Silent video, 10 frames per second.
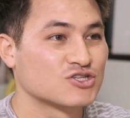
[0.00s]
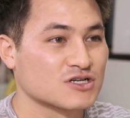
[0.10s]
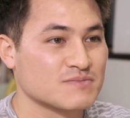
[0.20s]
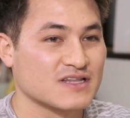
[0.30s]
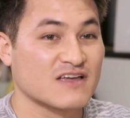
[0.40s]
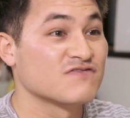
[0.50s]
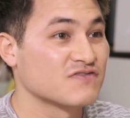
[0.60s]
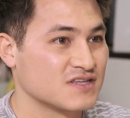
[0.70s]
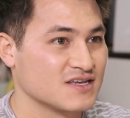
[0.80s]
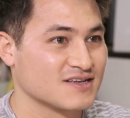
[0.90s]
It took me like
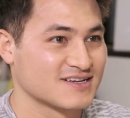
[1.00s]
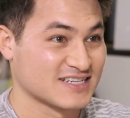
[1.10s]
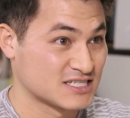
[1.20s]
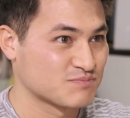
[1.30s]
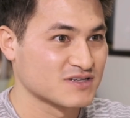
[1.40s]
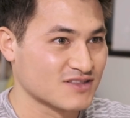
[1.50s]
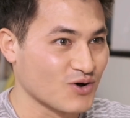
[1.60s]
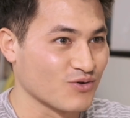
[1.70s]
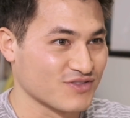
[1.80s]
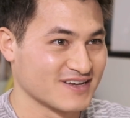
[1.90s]
15 because I sprinted the
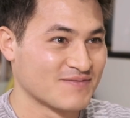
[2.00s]
whole thing.